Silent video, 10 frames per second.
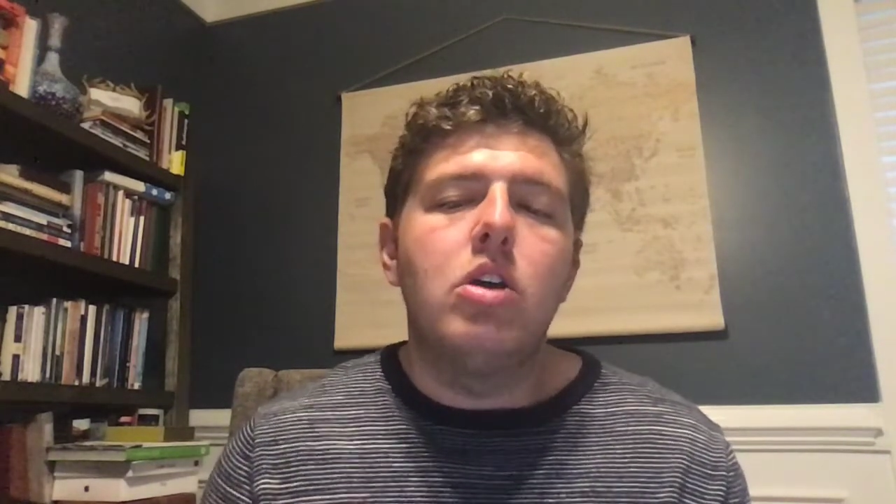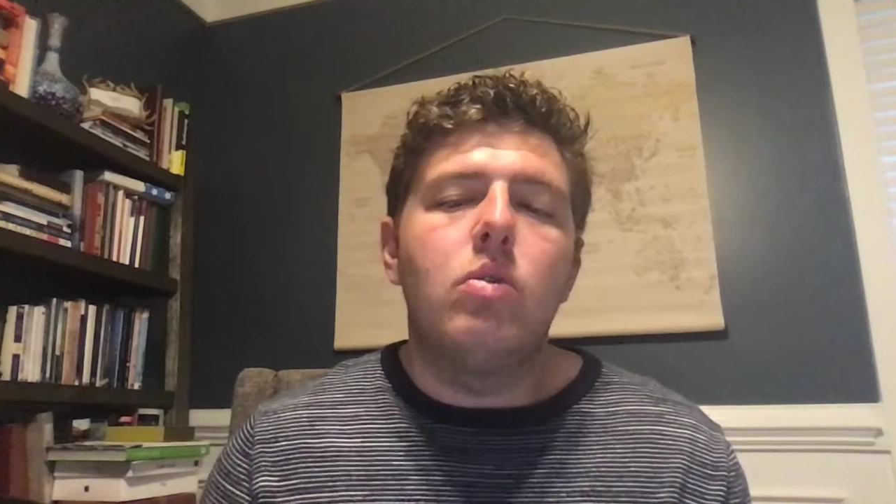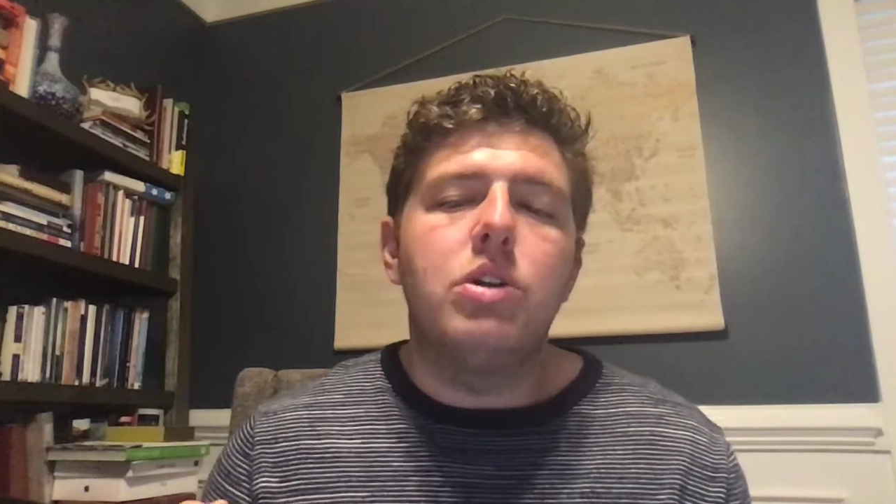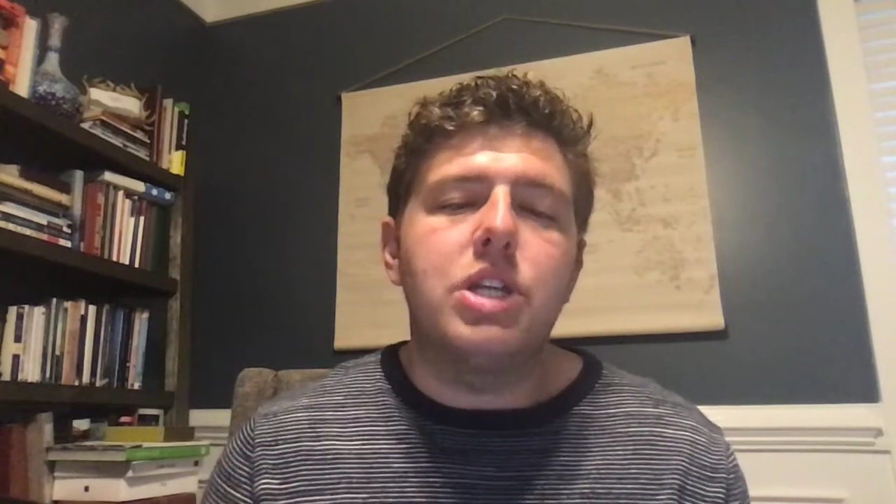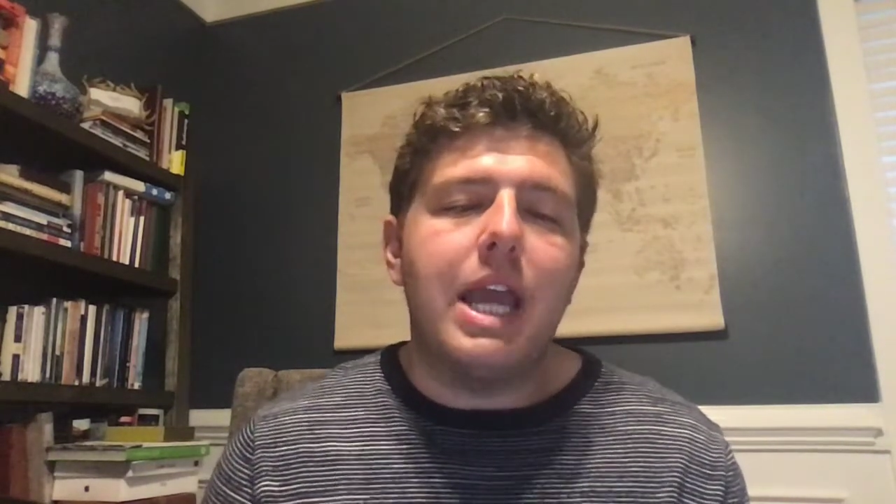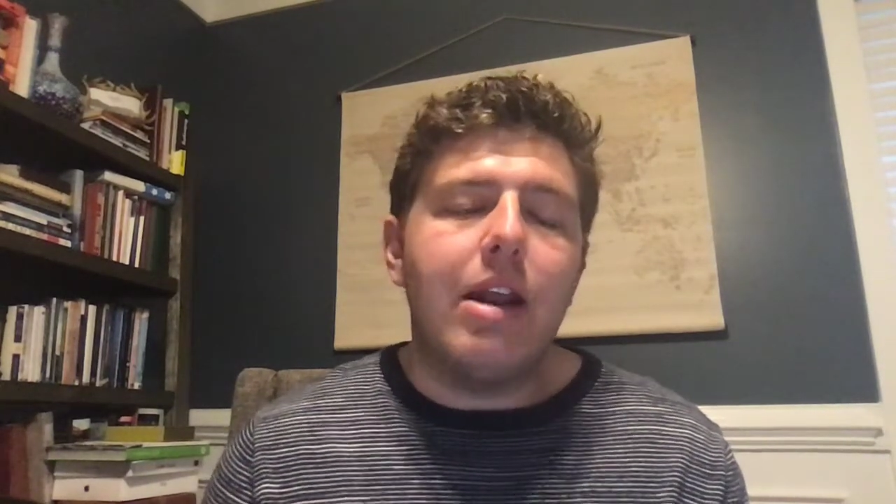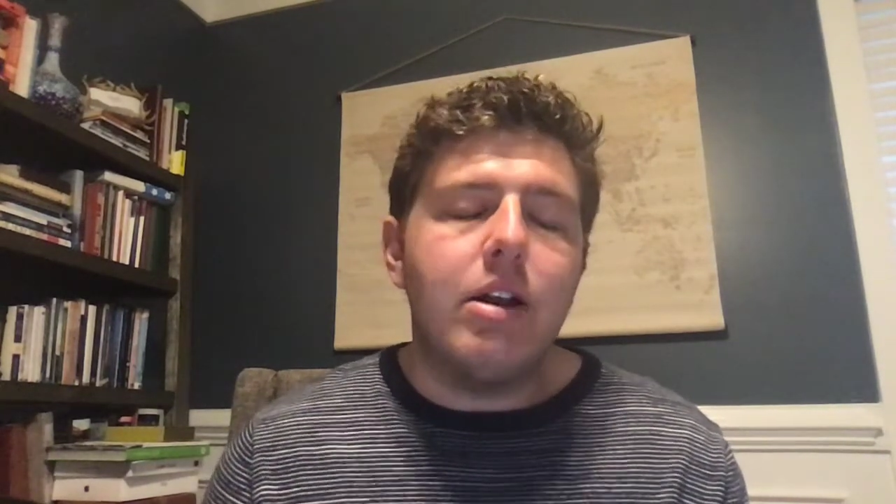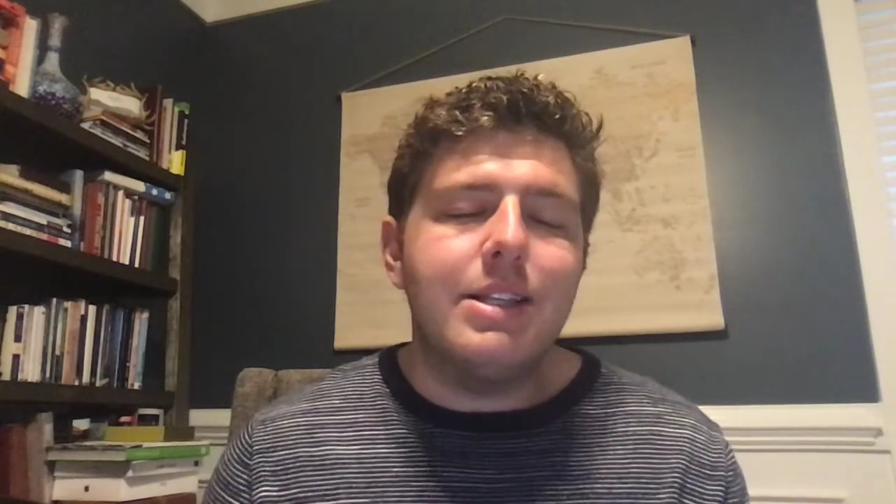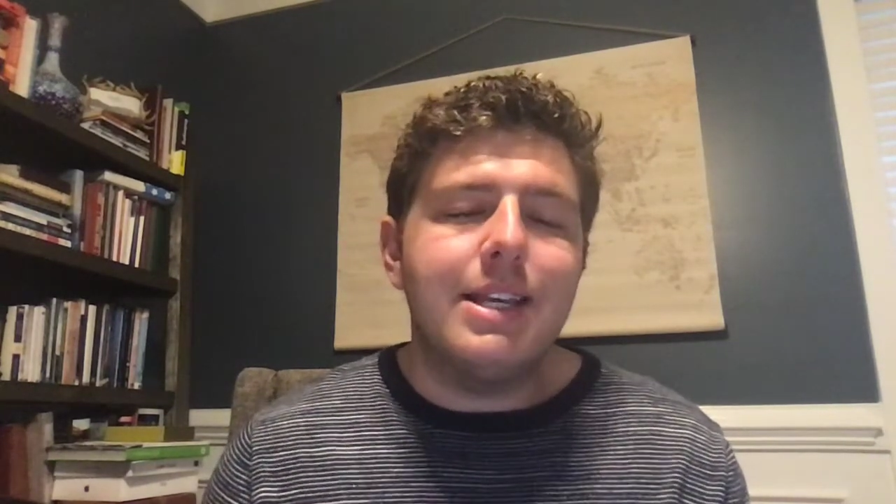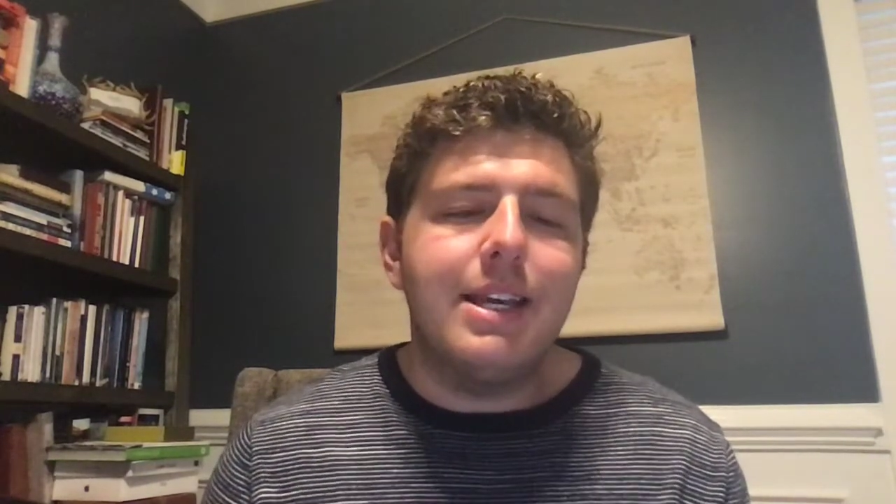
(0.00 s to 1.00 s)
which
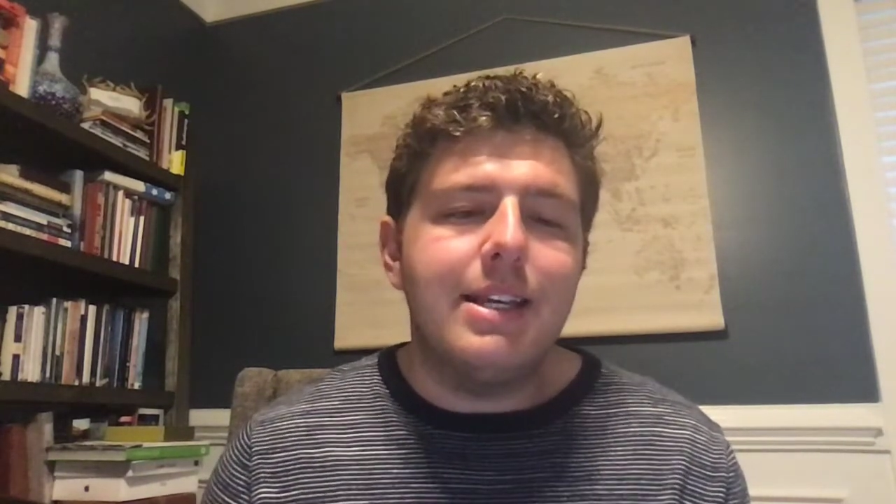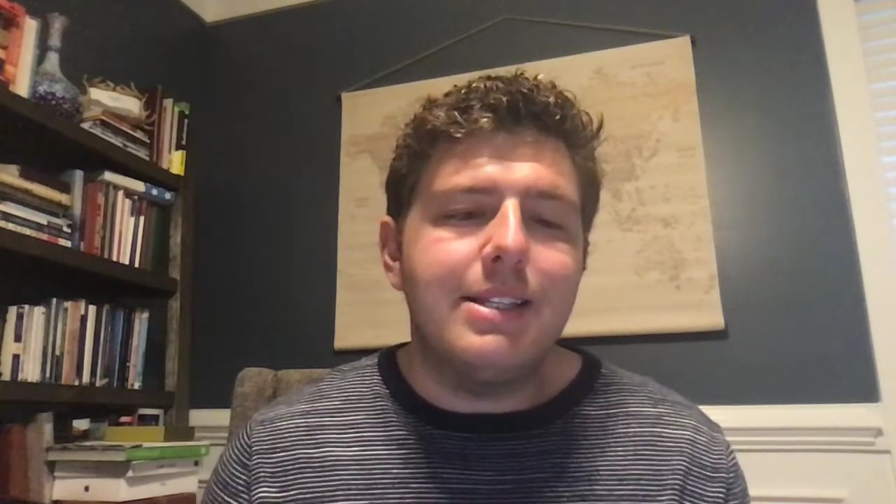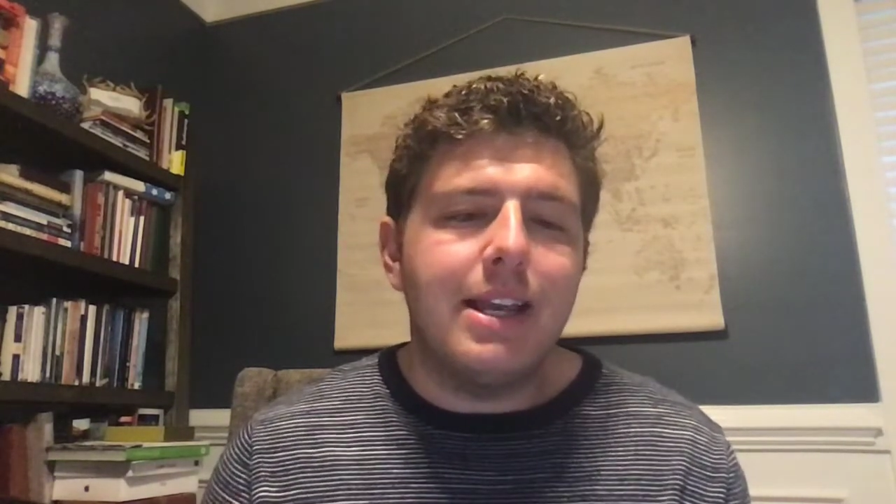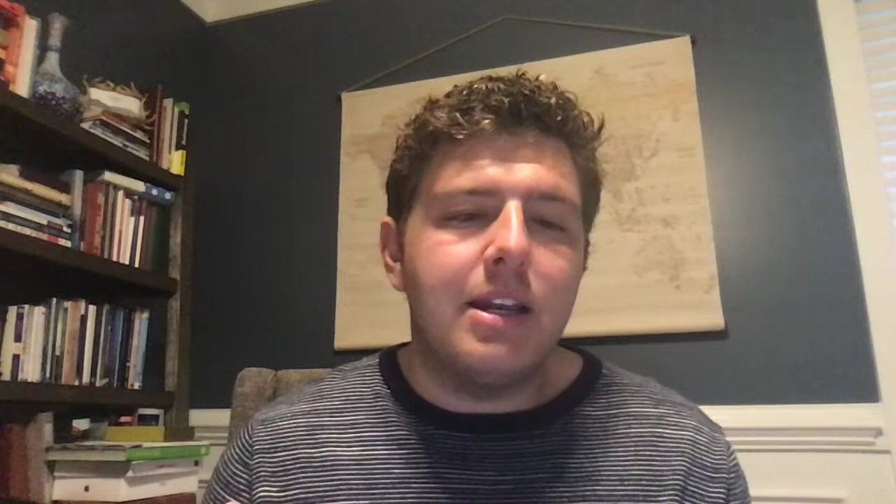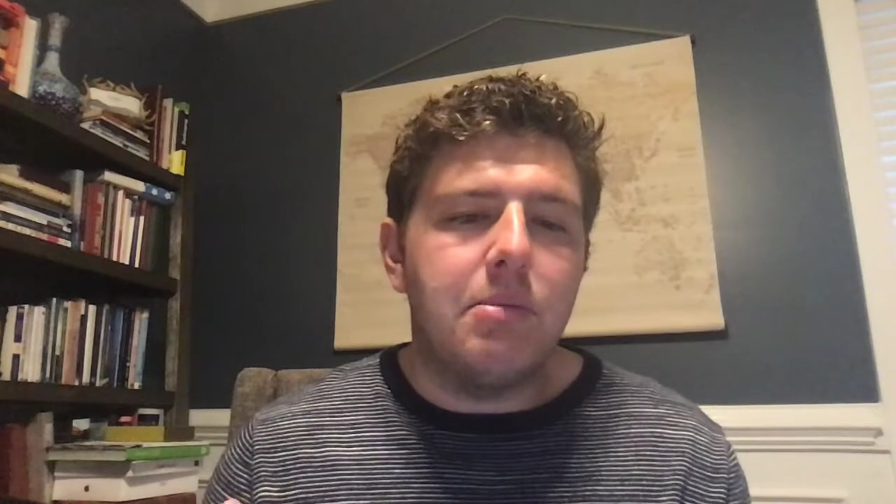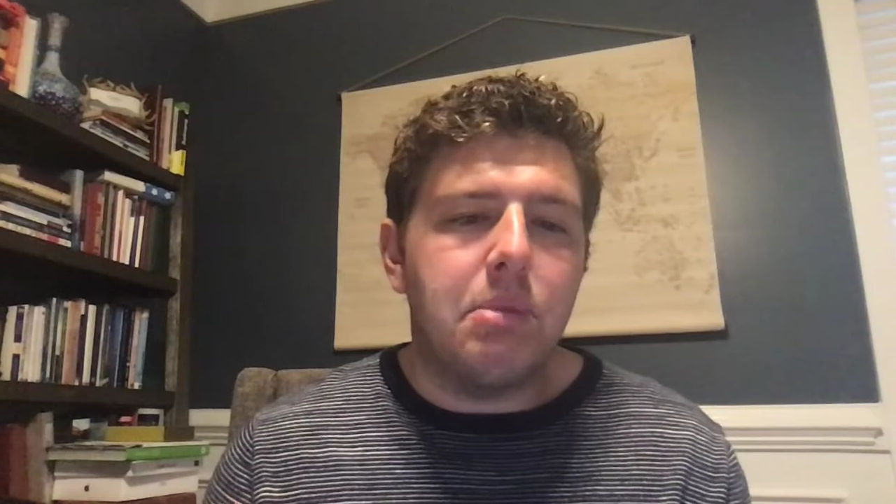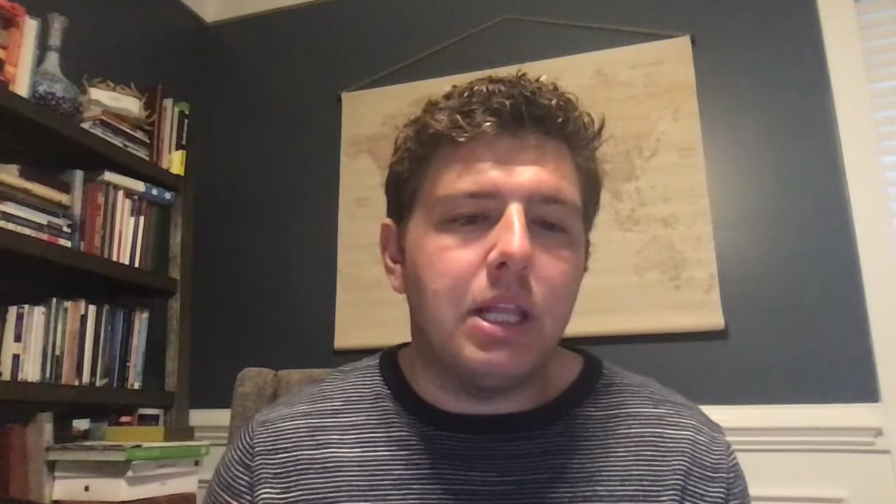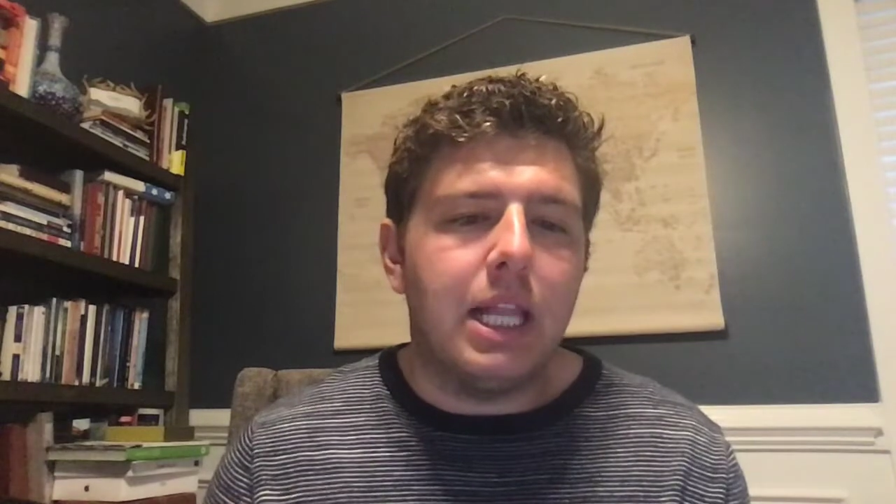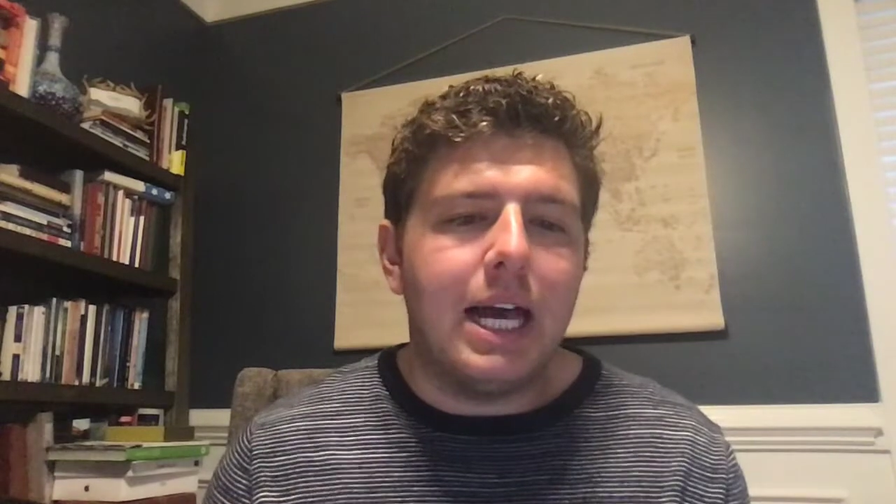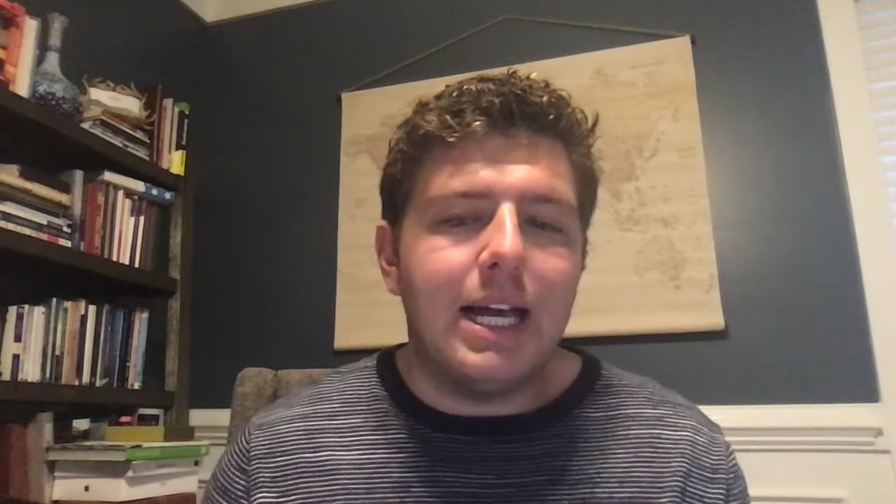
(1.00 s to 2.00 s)
guarantees and
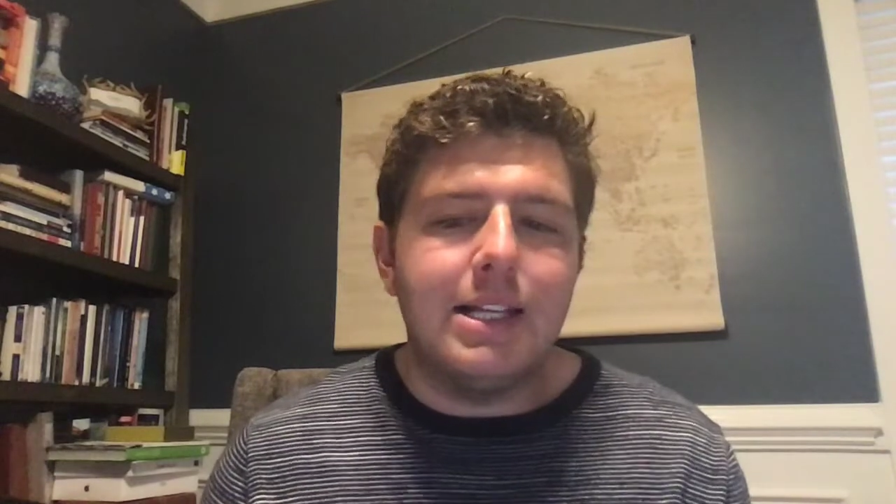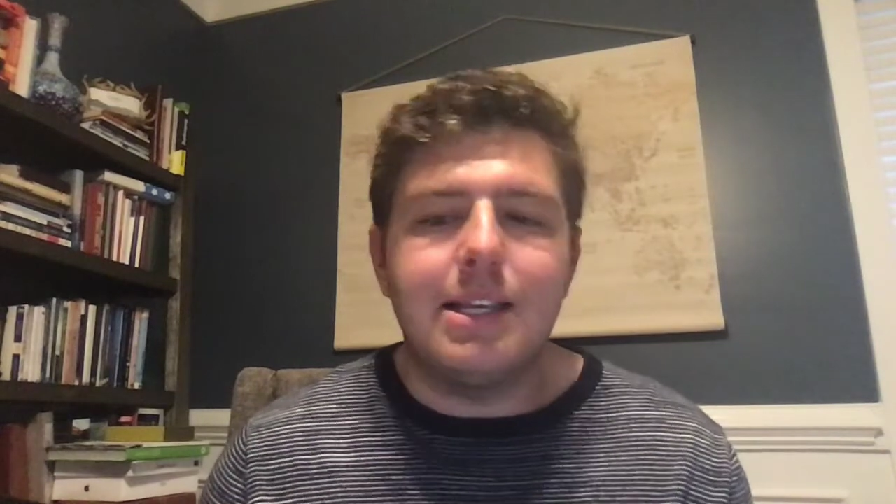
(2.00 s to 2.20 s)
applies